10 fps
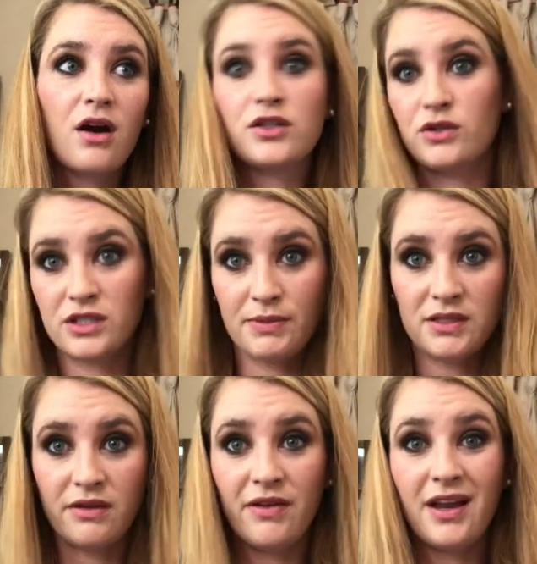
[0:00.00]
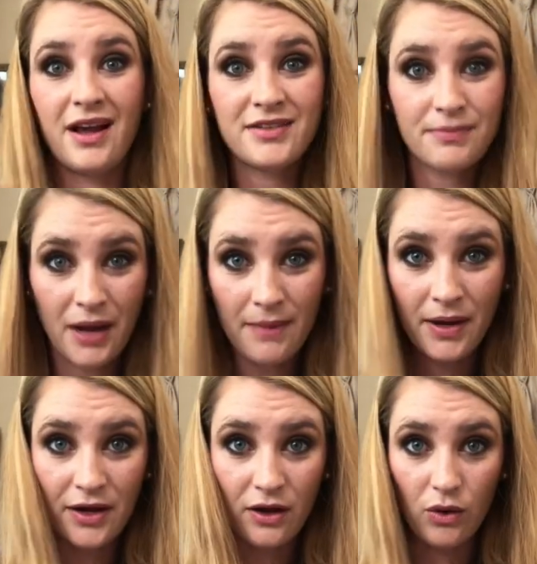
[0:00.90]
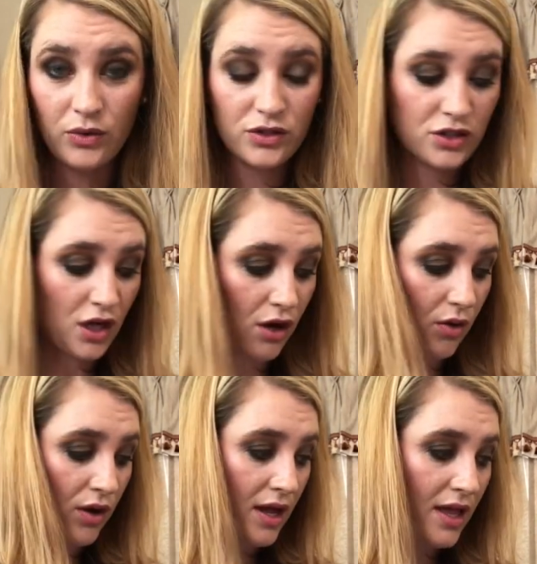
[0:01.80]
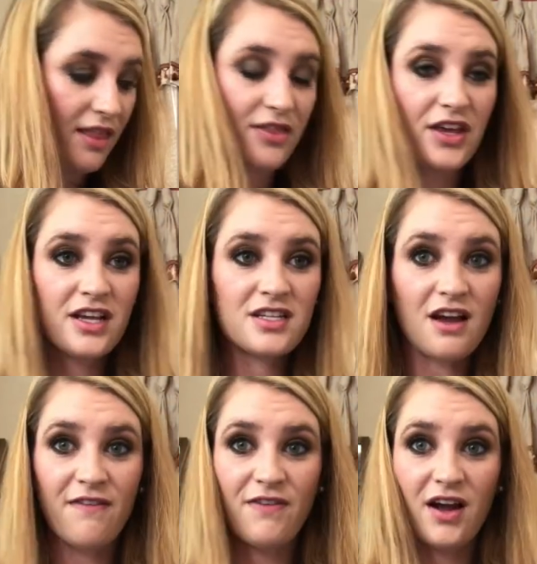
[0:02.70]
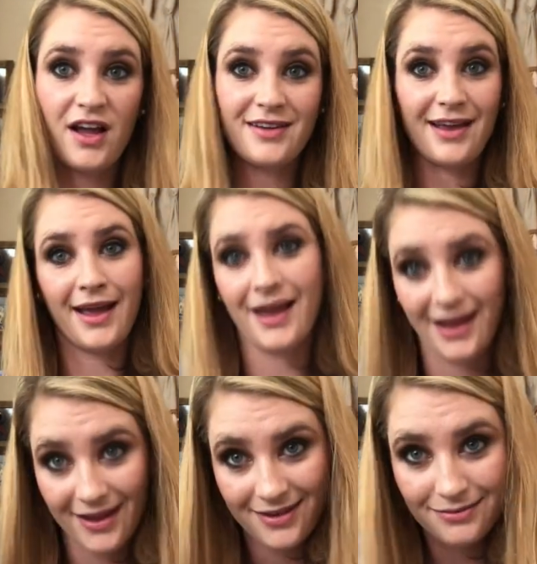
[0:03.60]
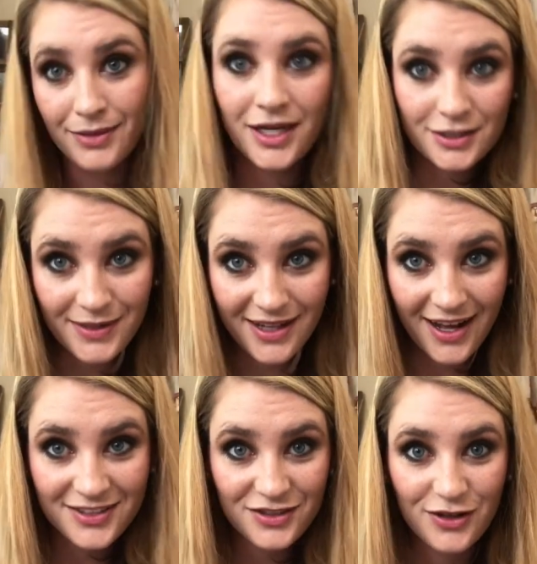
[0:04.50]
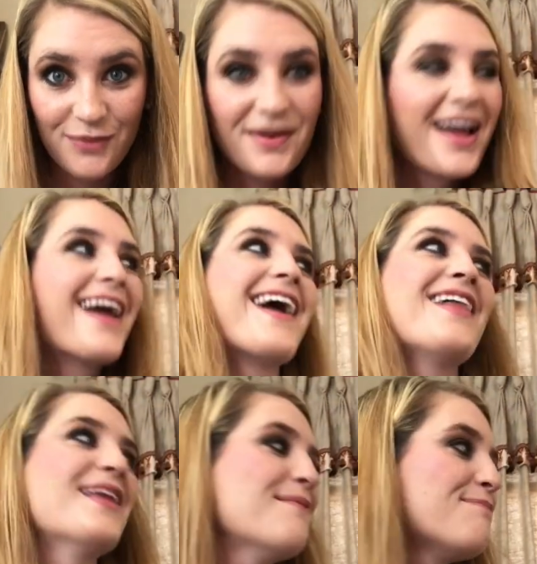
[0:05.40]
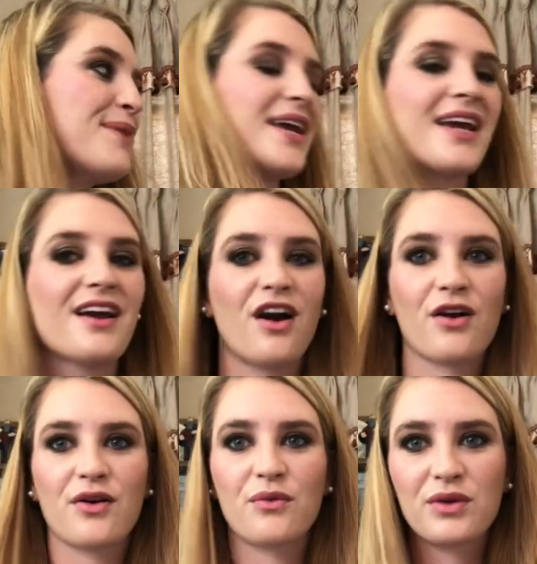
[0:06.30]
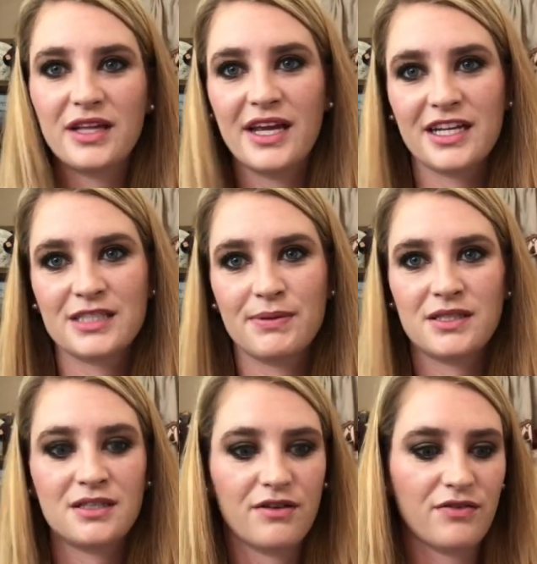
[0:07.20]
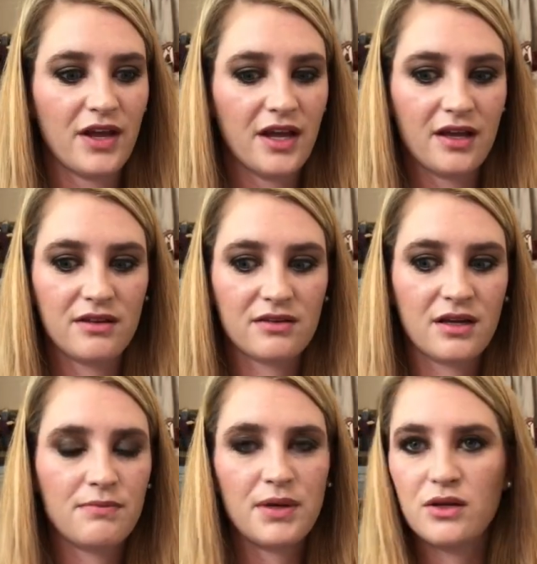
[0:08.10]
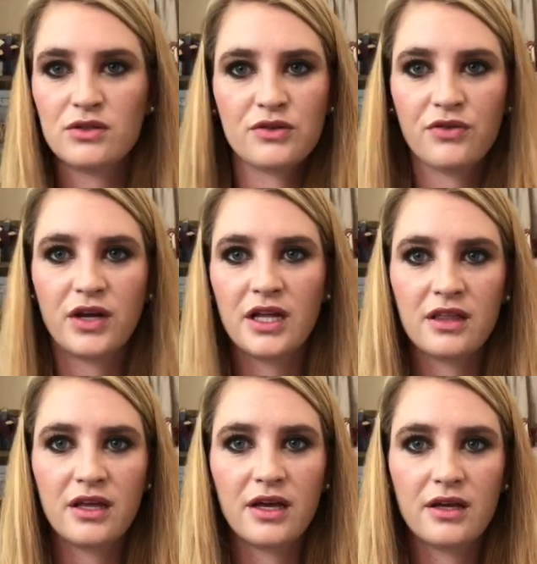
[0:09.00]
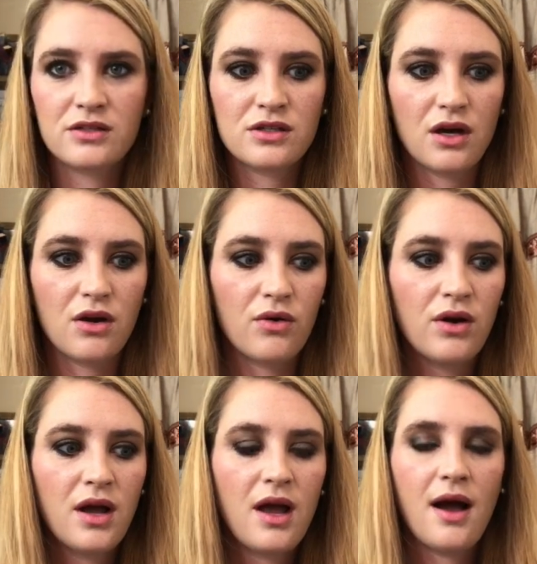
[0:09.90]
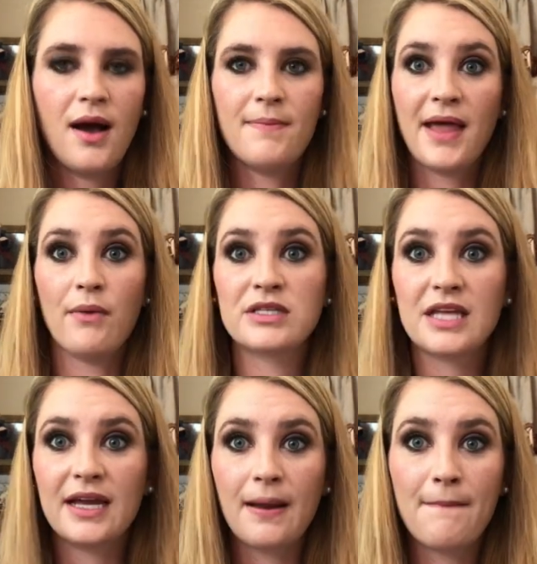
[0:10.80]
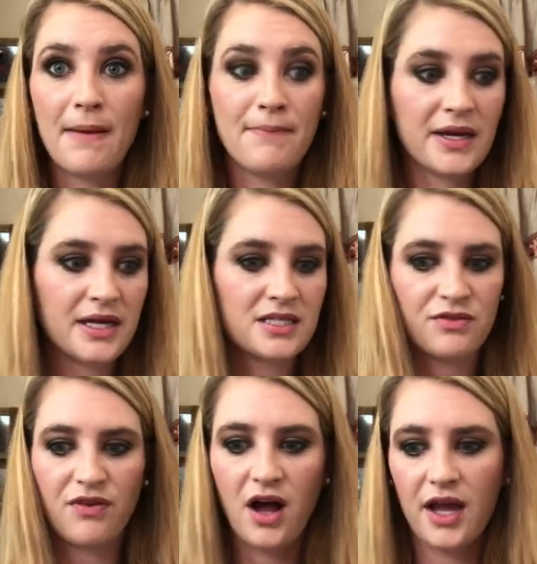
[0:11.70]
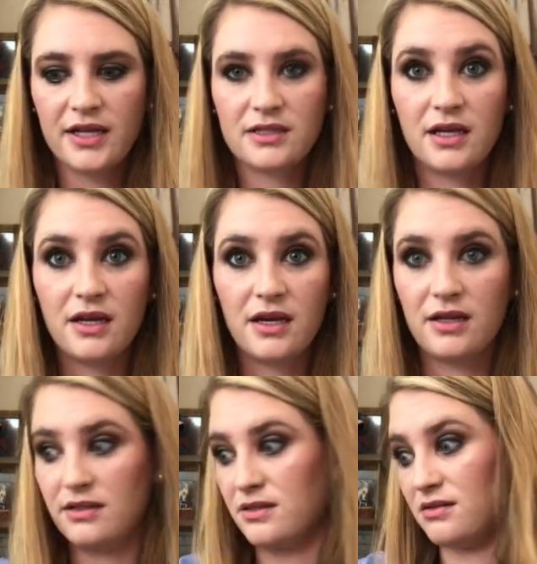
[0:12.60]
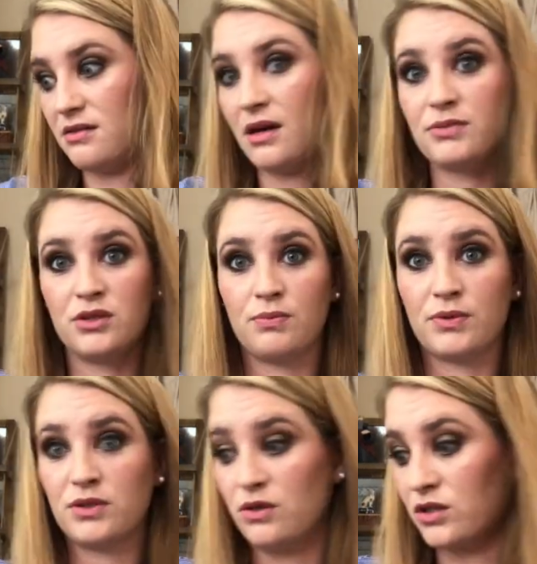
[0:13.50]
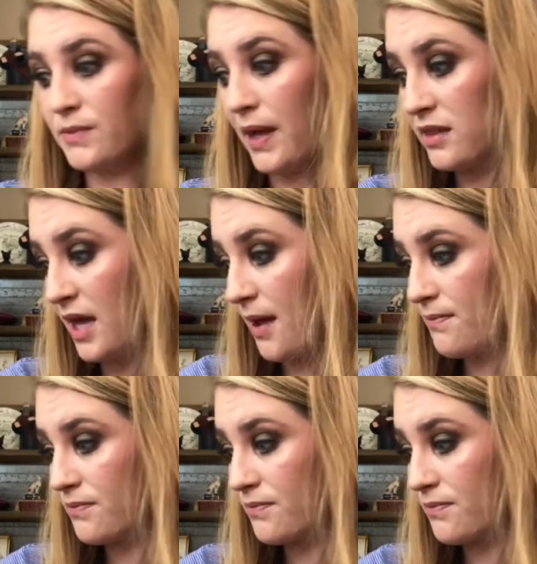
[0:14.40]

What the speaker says: are too expensive, and I have to buy my own. So these I find A, match my classroom, and then B, are really inexpensive and can be used for anything. So that was like my biggest find, and I'm super stoked about that.